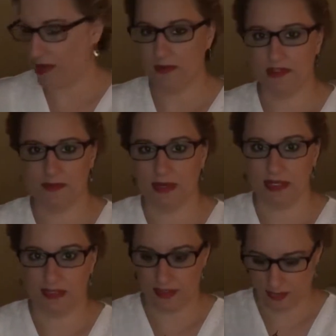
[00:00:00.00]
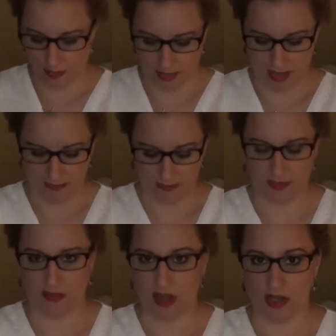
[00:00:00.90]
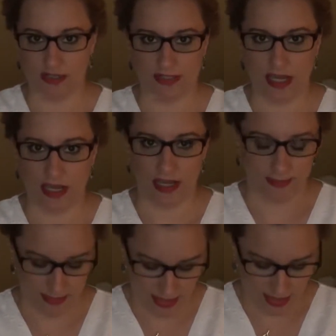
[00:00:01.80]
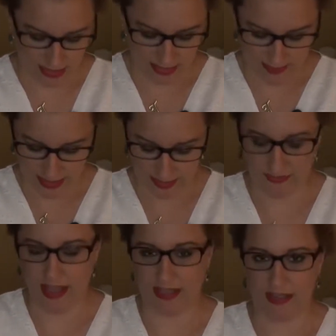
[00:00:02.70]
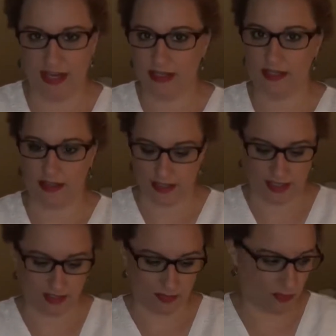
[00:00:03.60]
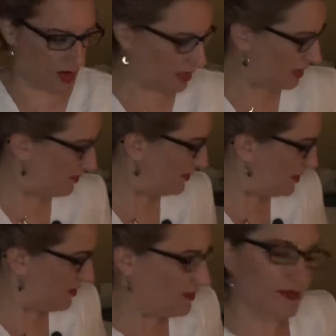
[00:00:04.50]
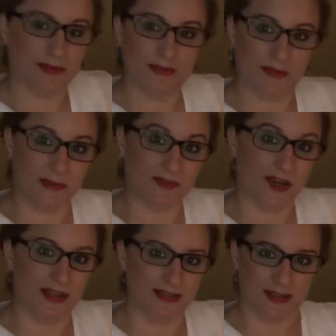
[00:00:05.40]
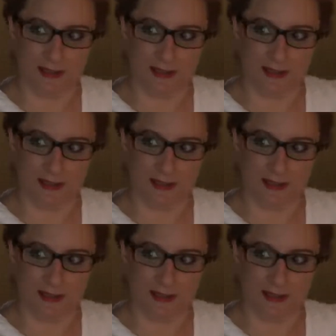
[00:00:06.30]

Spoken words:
always wanted a nude pump for the longest time, in spite of the fact that I didn't think I could walk in them. So well, I'm trying